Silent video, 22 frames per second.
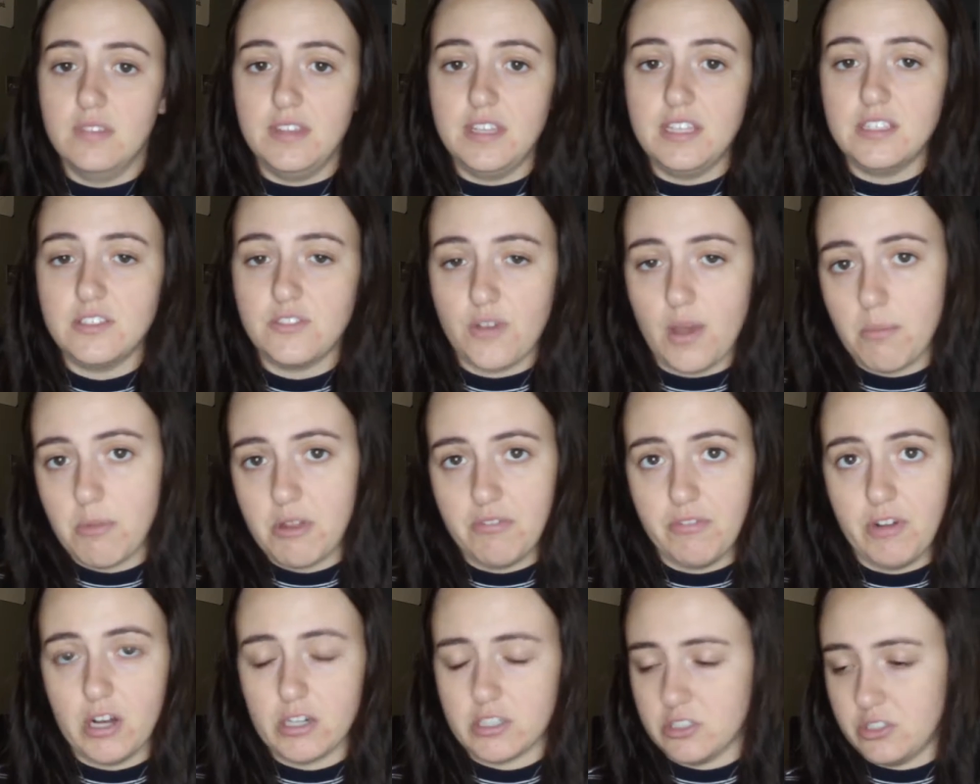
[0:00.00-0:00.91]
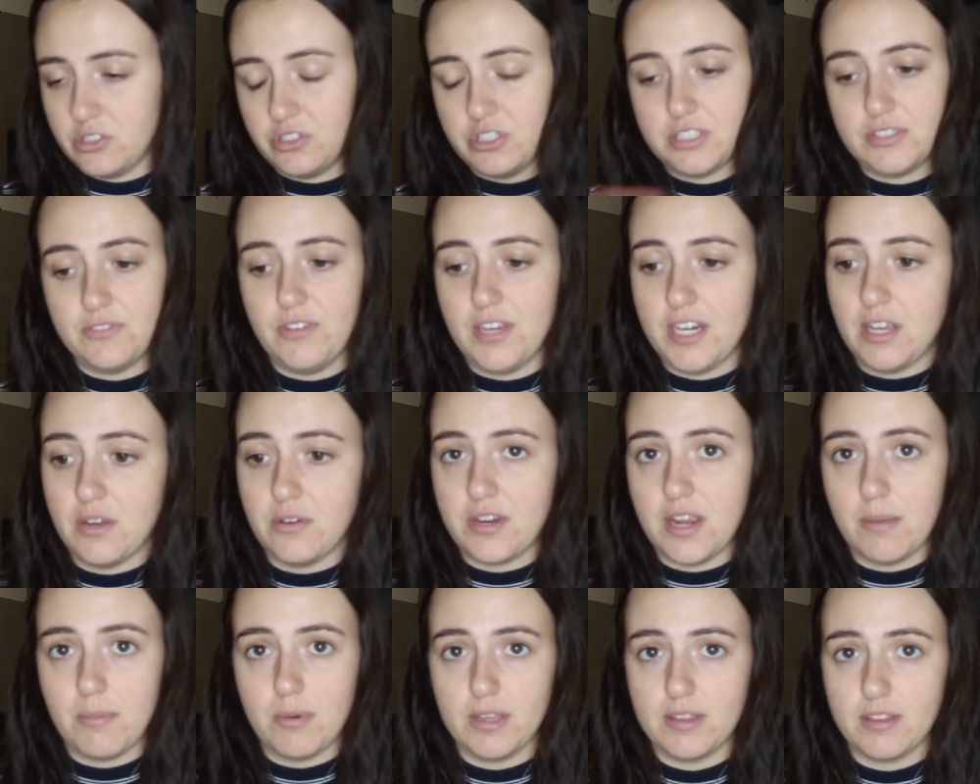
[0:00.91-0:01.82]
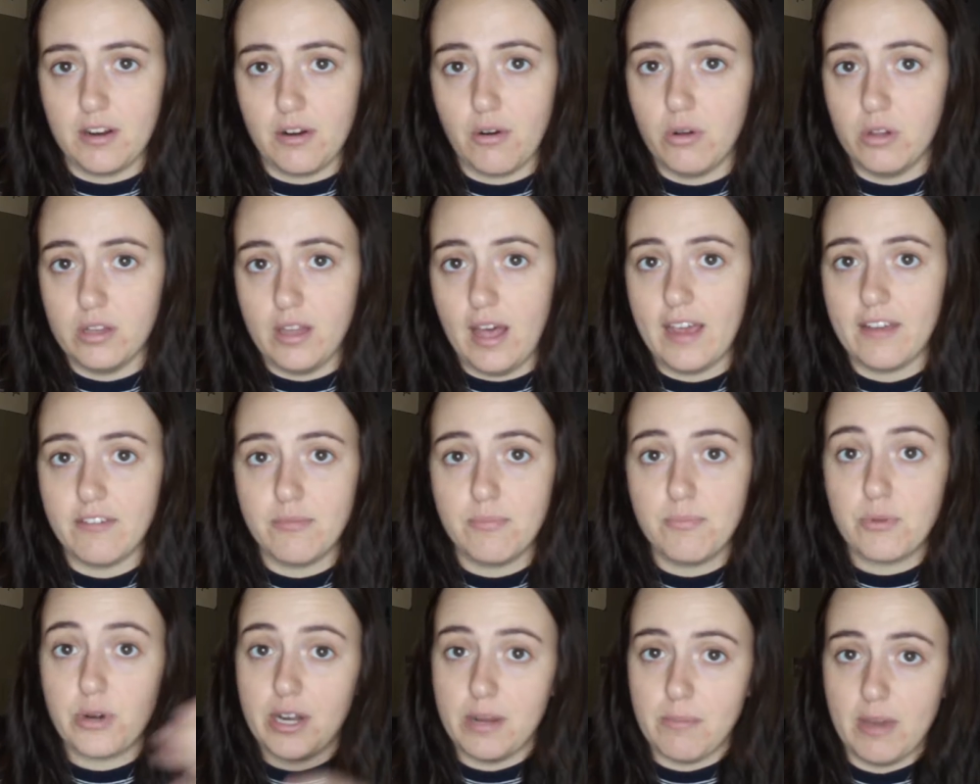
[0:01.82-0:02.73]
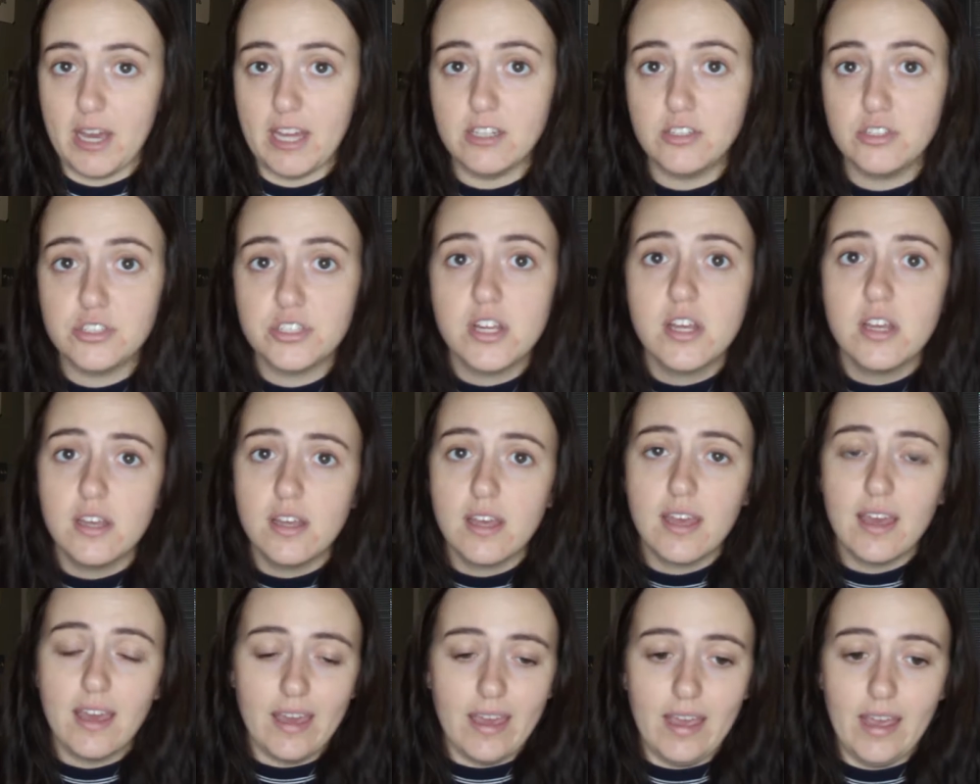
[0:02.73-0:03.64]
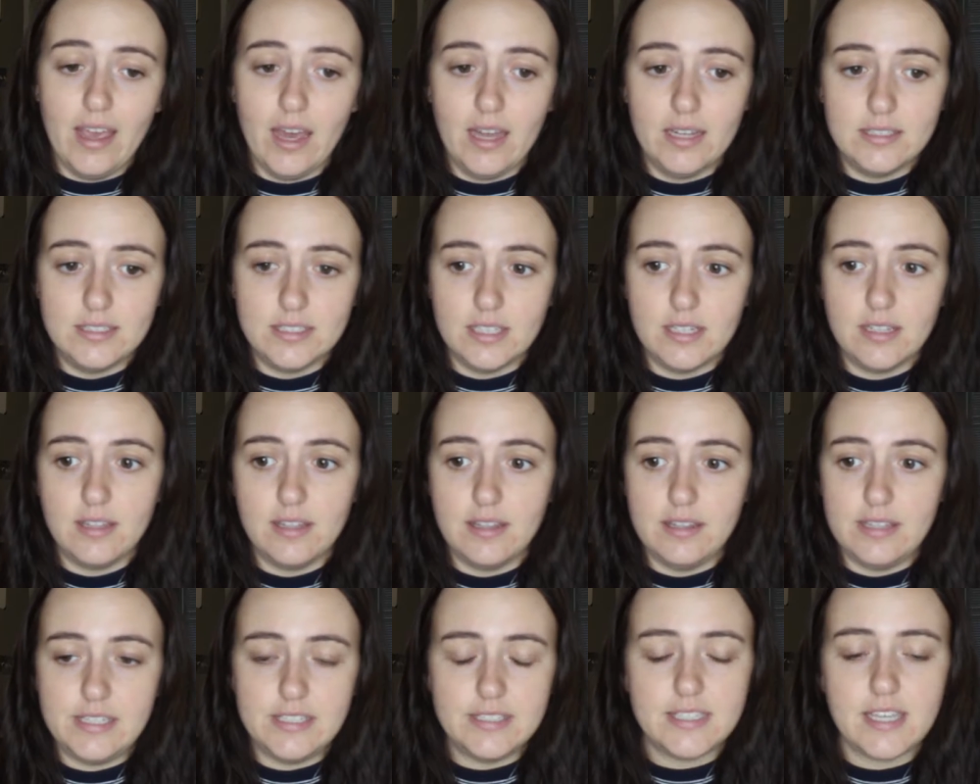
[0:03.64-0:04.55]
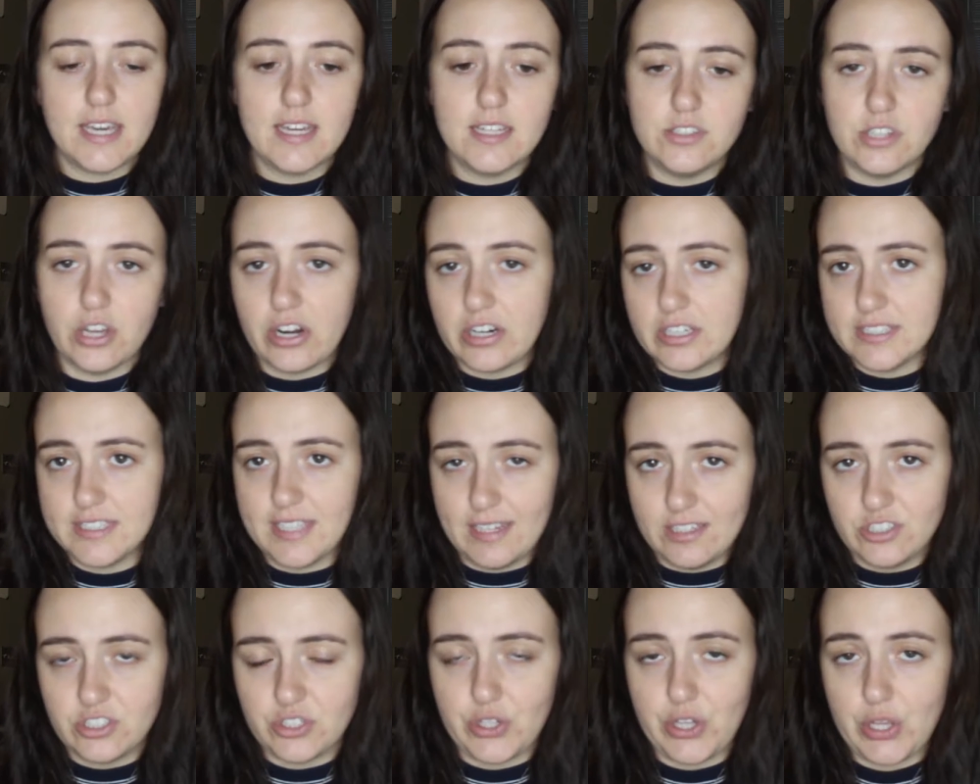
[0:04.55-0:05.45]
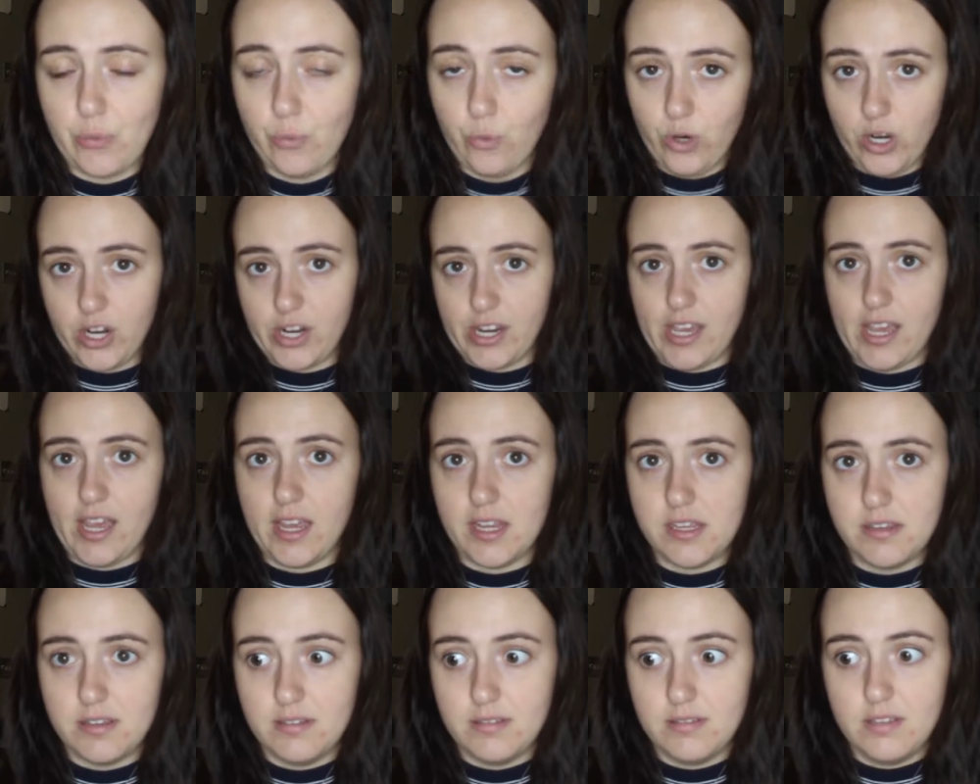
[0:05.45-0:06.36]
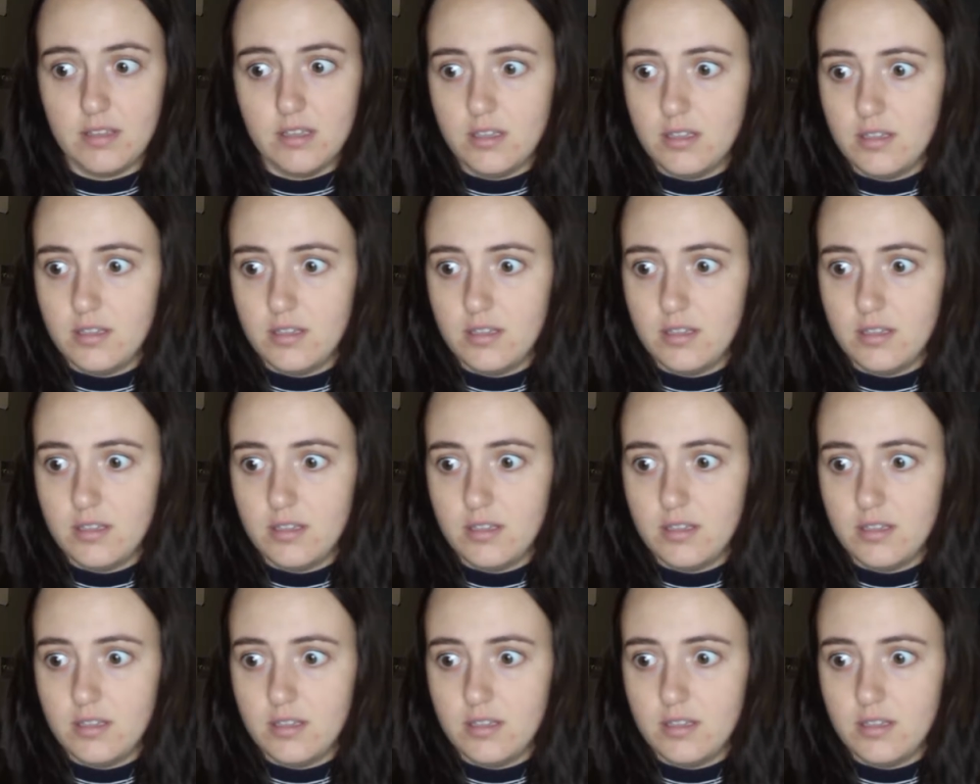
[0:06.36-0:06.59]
these family vloggers are just videotaping their whole life, pretty much. And these kids are essentially working